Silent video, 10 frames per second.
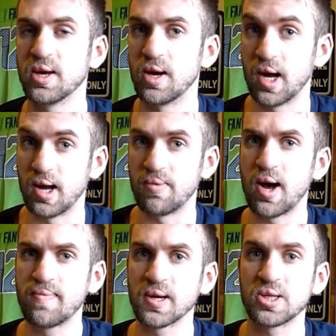
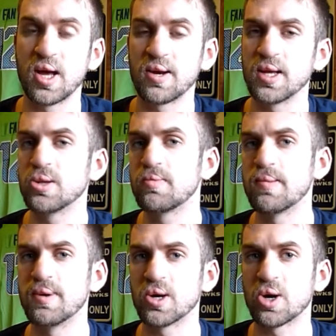offer Clowney a little
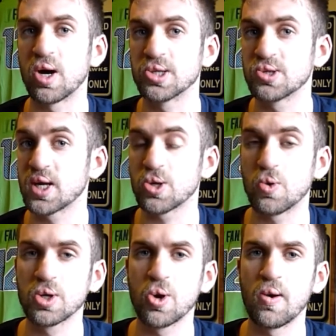bit bigger contract
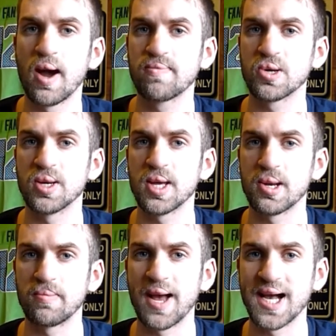or go after
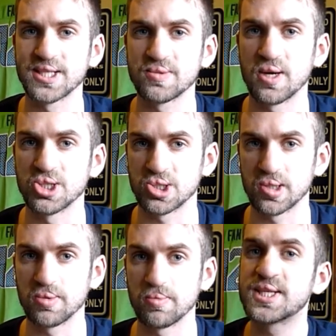another pass rusher.